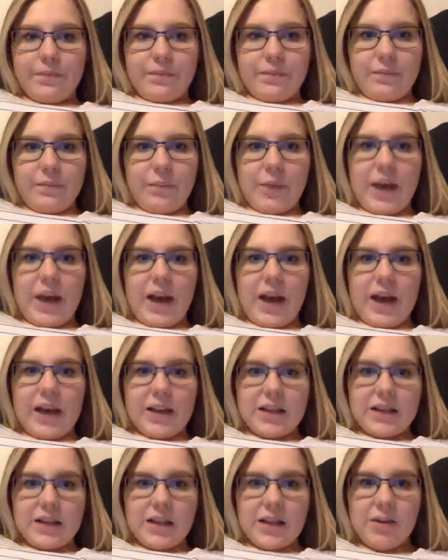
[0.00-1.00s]
But
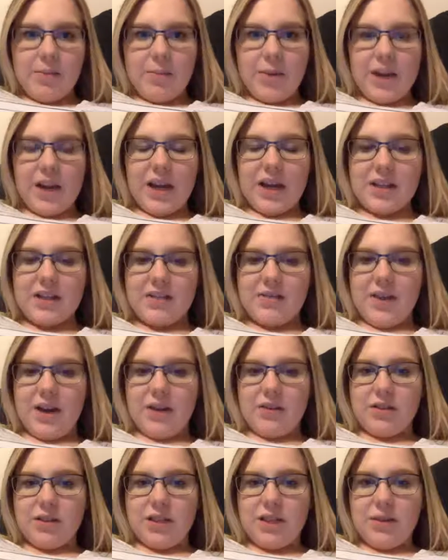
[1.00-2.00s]
because of how
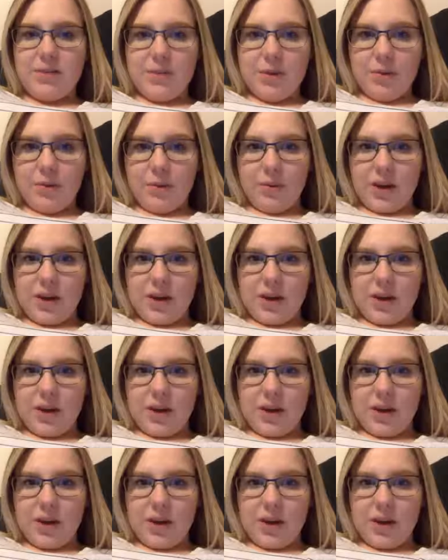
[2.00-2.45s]
deep it